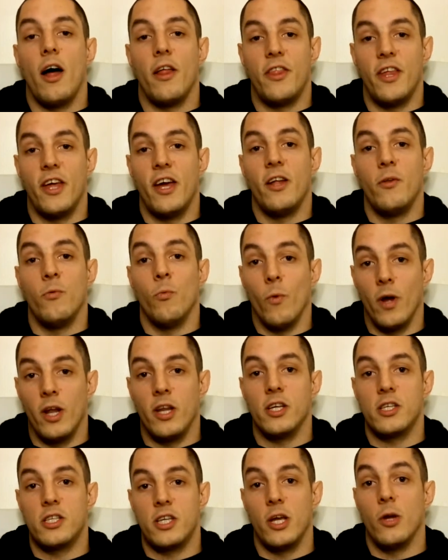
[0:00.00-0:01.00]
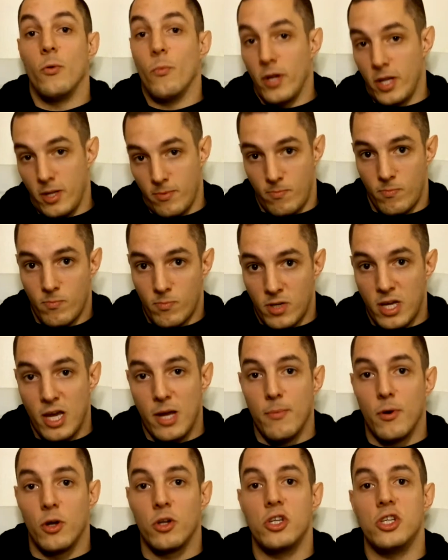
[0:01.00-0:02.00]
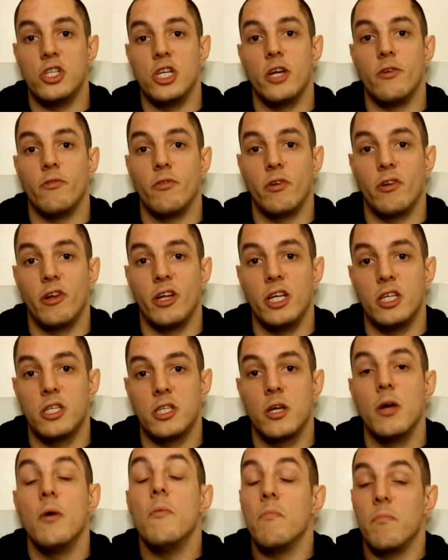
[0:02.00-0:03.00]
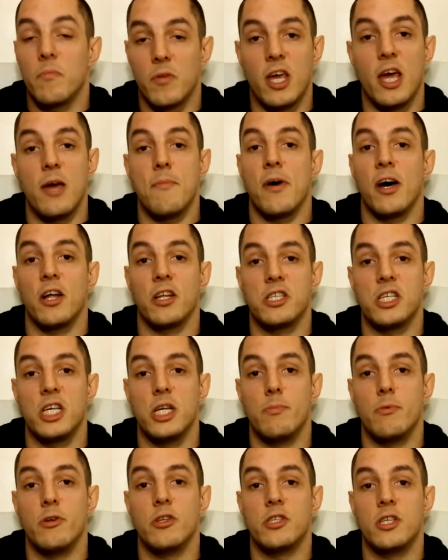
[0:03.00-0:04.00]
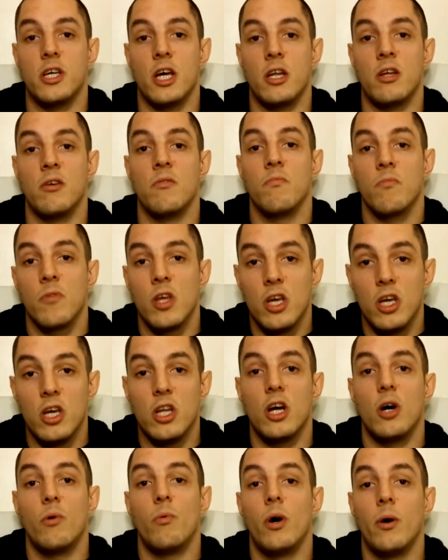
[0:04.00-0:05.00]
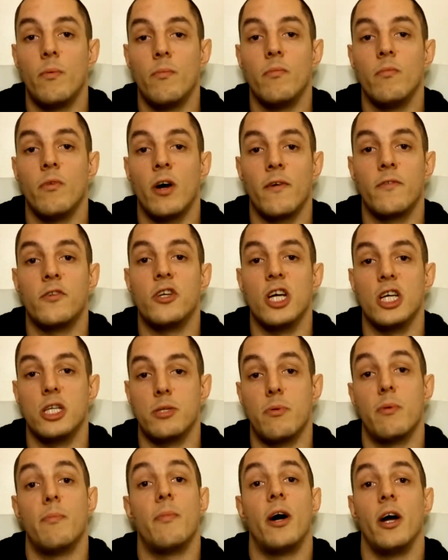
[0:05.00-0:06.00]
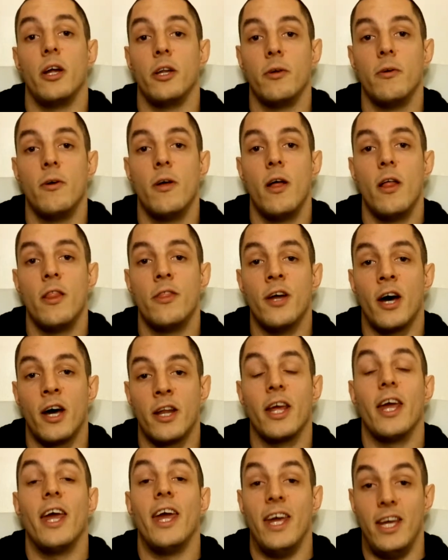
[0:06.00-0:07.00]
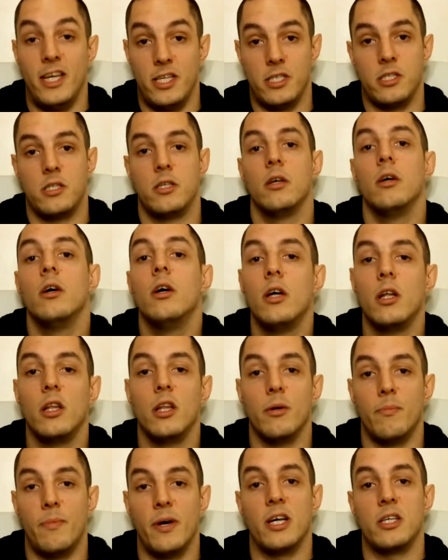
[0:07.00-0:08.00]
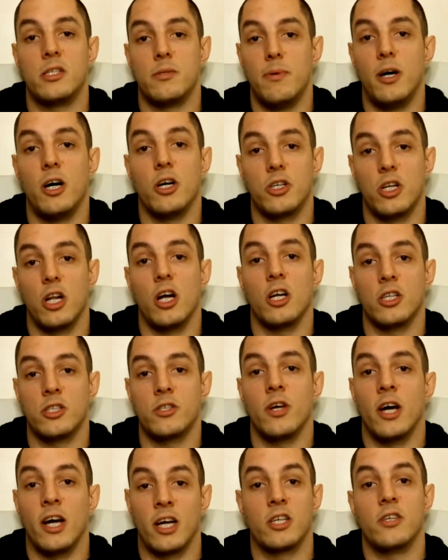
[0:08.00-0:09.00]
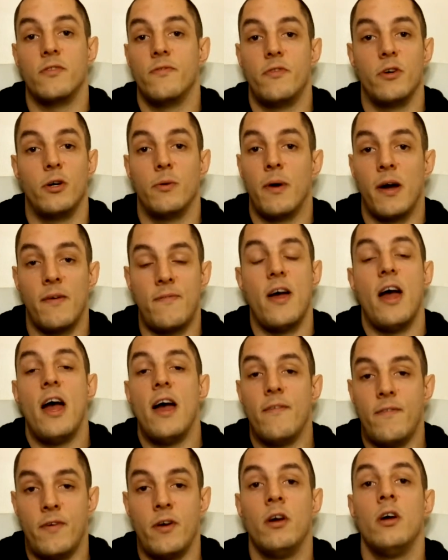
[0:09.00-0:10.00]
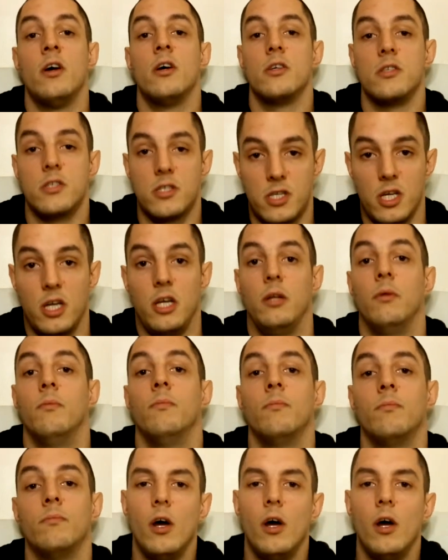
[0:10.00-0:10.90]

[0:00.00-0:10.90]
I then went to see it when it came on to general release, came out of the cinema and said, "You know what? I've changed my mind. That is the best martial arts action film I've ever seen."